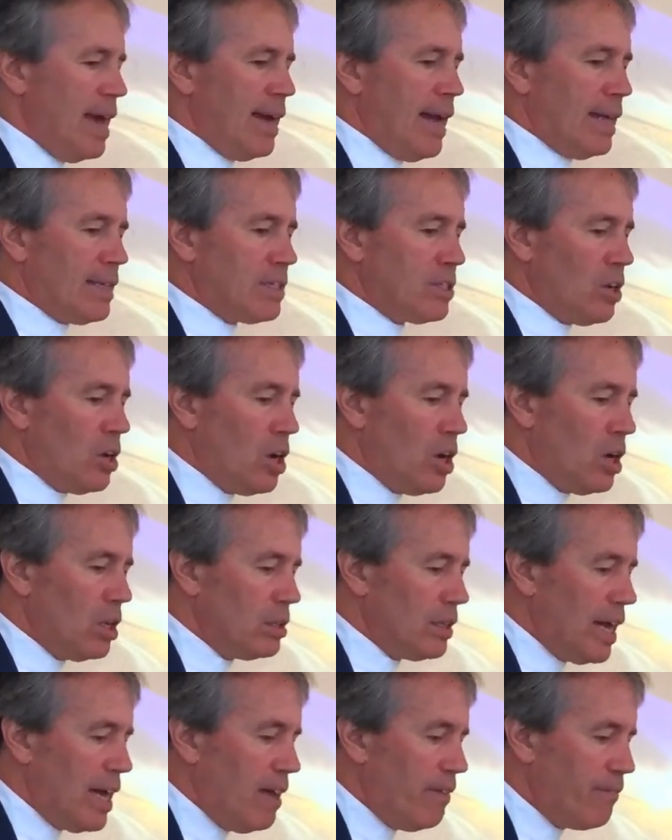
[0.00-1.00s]
And that's
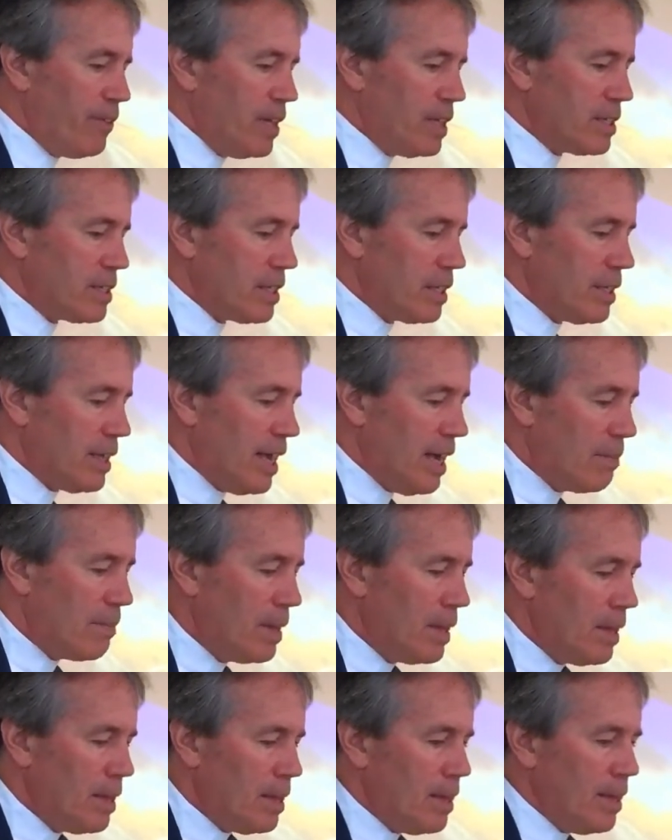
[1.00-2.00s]
all life is to
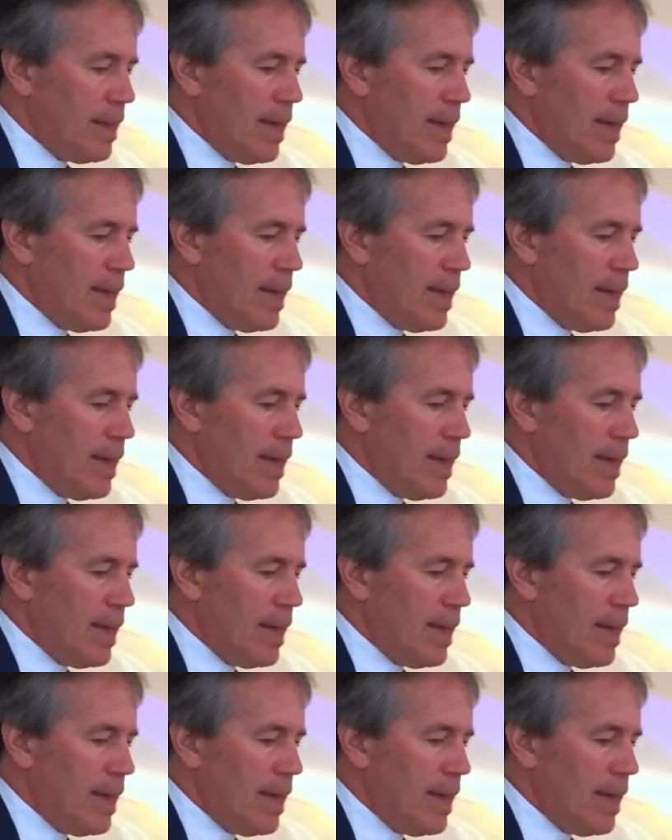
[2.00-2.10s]
them.